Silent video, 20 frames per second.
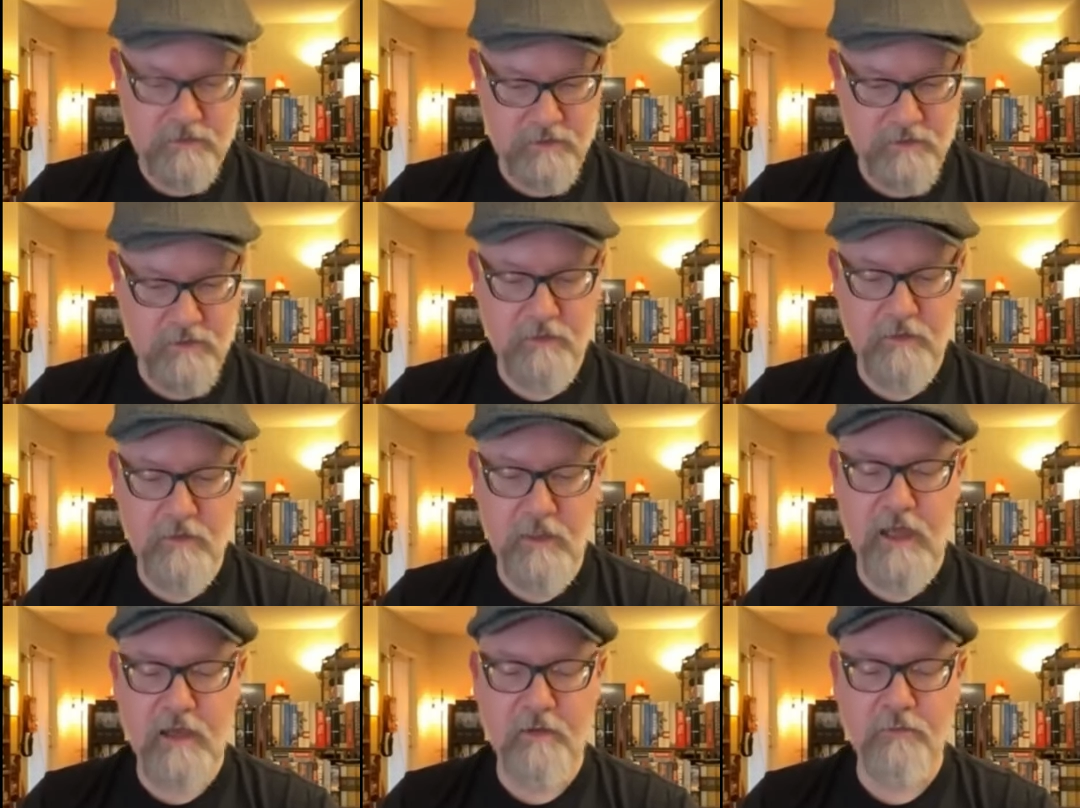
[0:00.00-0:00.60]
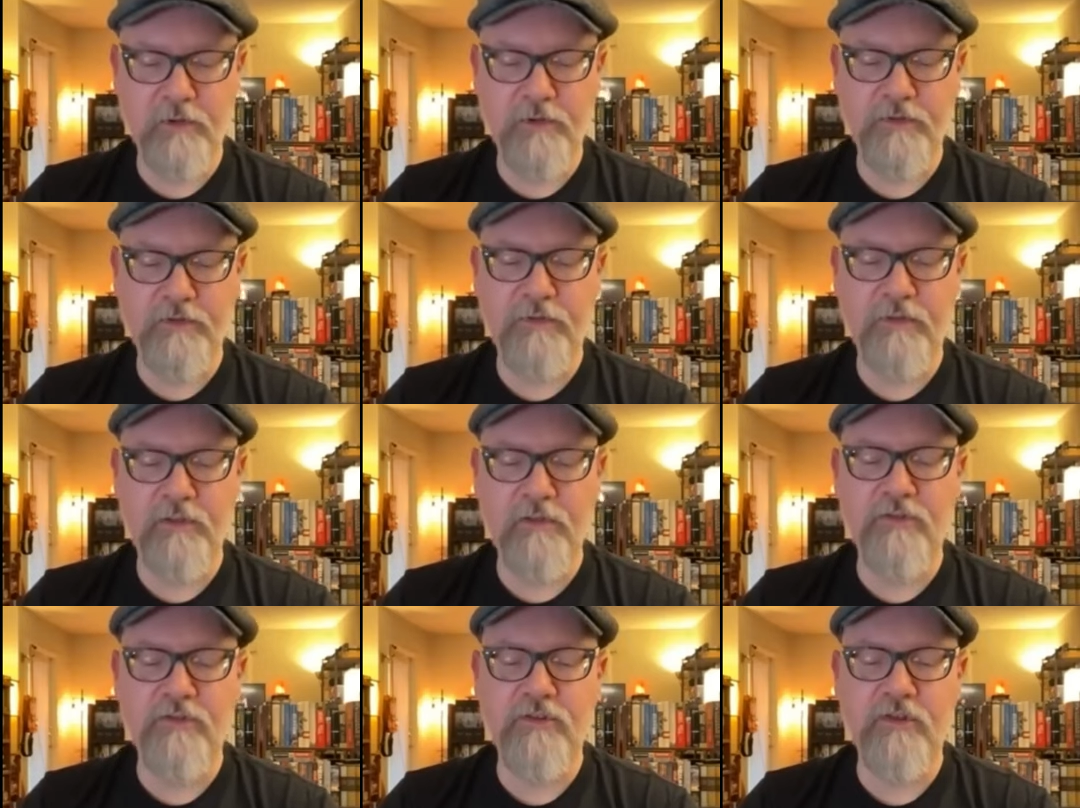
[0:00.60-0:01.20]
and that
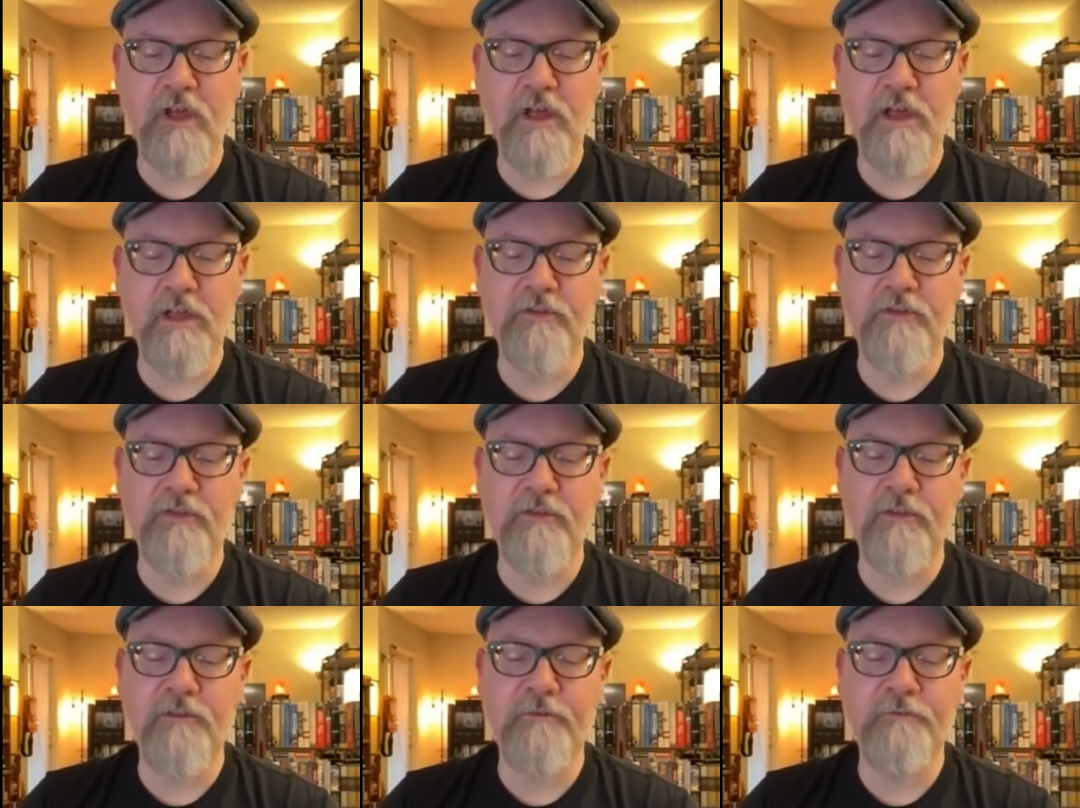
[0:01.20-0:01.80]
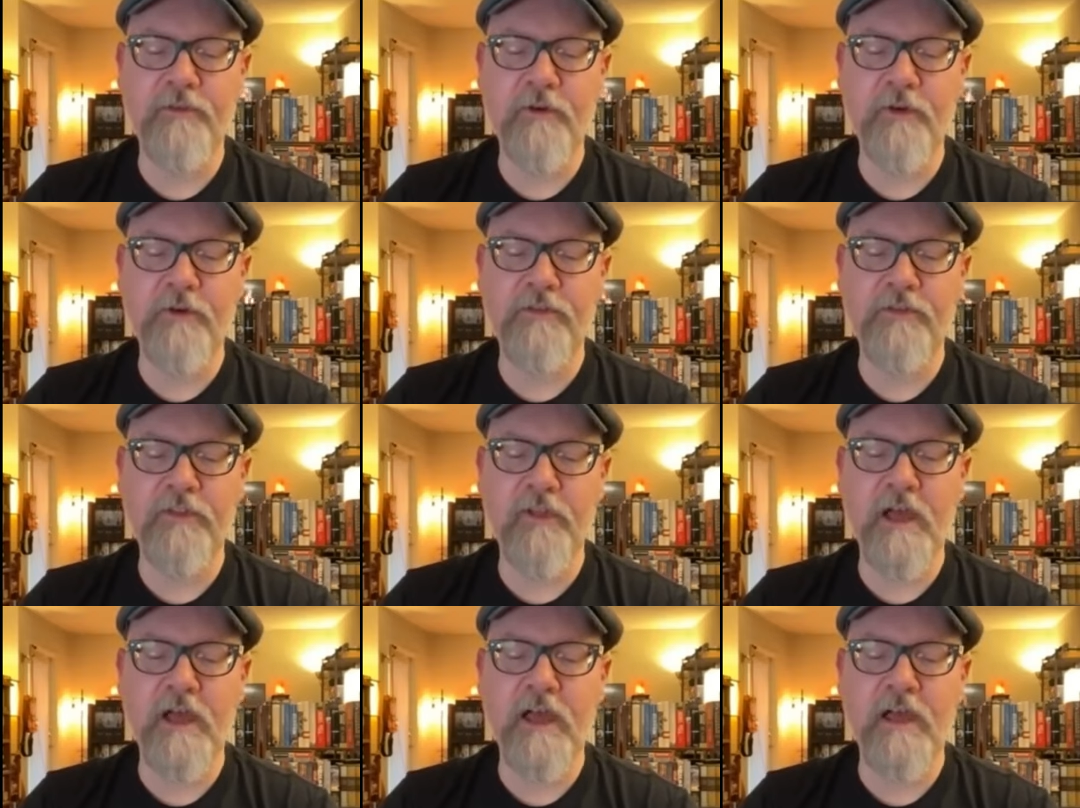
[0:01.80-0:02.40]
was the judge, the
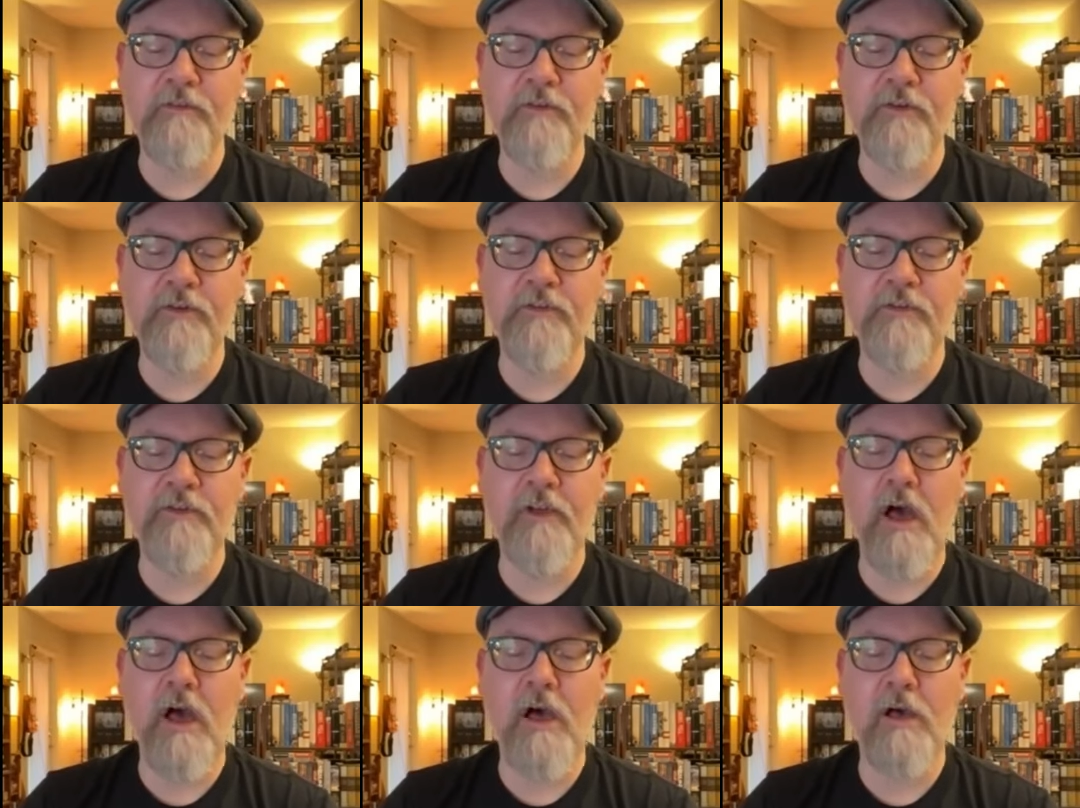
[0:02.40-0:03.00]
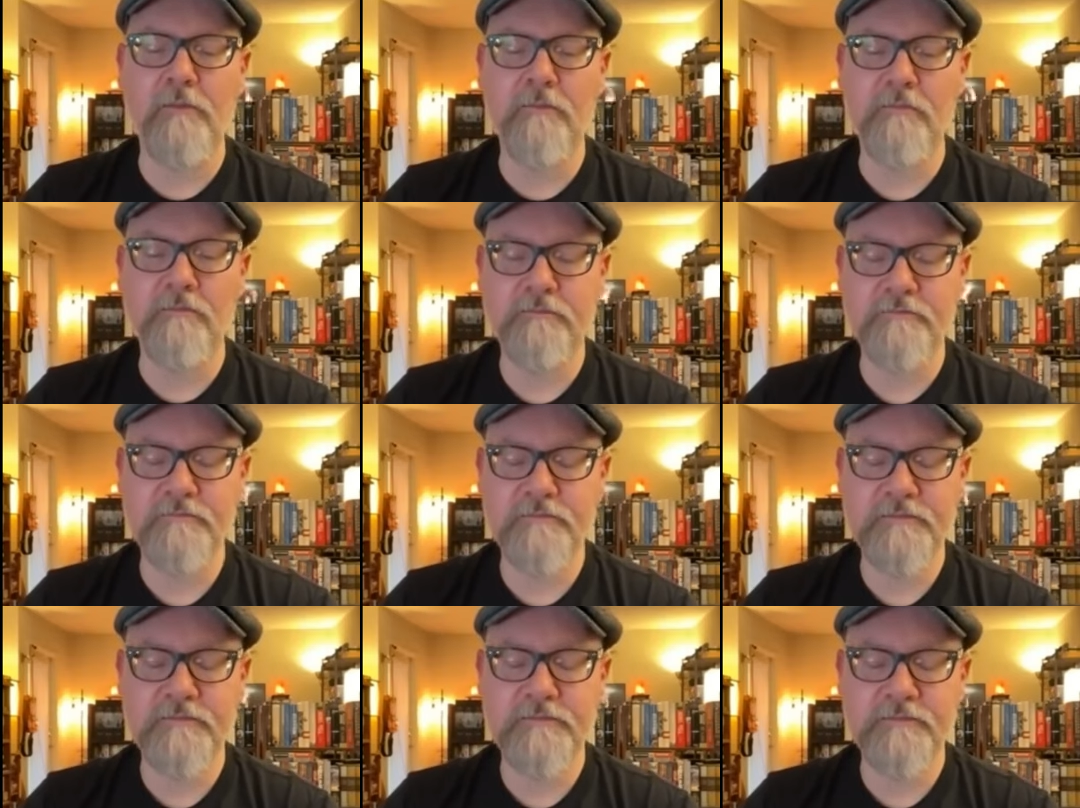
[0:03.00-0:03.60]
first I ever saw him.